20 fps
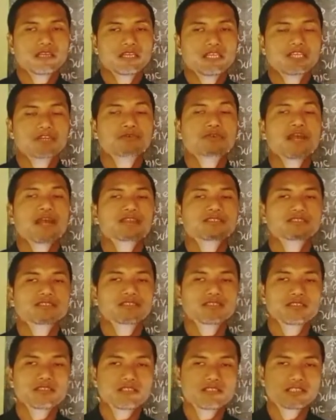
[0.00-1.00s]

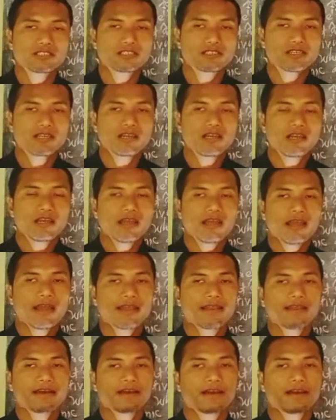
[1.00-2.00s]
utensils,
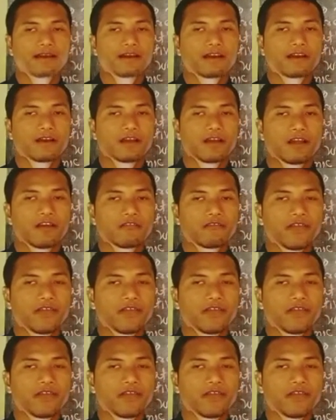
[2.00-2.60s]
and